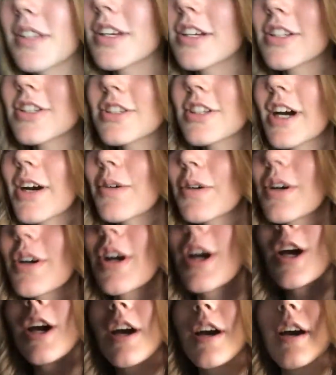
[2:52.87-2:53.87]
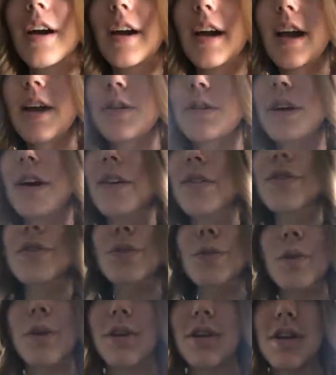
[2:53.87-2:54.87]
I take a shower, I don't have
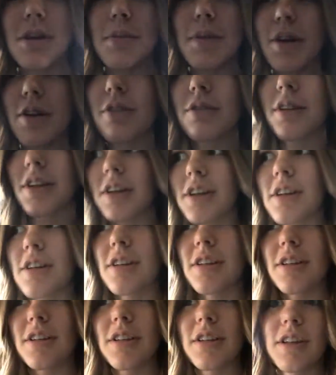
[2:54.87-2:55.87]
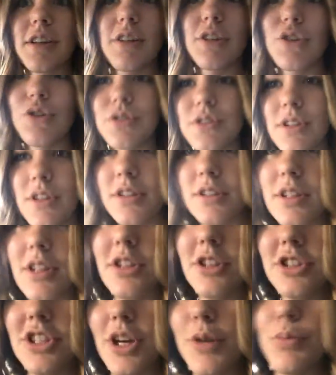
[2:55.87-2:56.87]
to worry about like using a ton
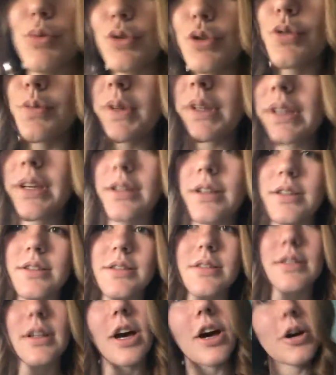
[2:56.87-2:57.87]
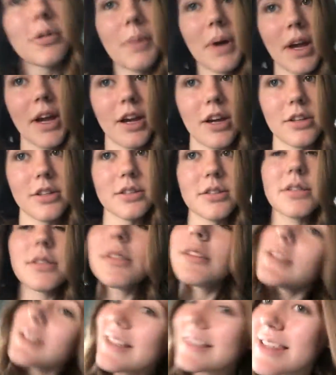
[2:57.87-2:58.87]
of shampoo, because now my hair
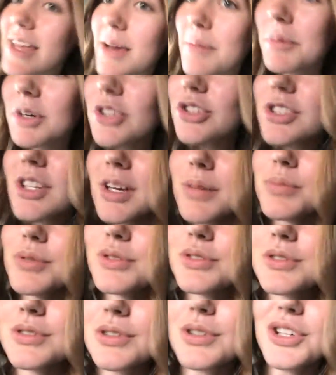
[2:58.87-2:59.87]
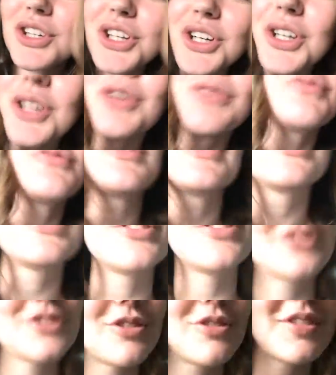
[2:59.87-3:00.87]
doesn't need that much shampoo, which
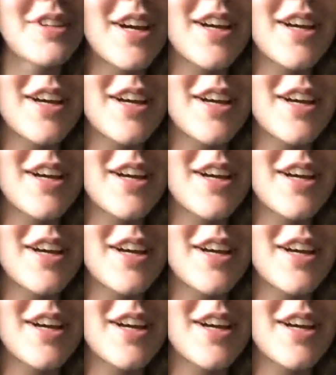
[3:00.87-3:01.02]
is so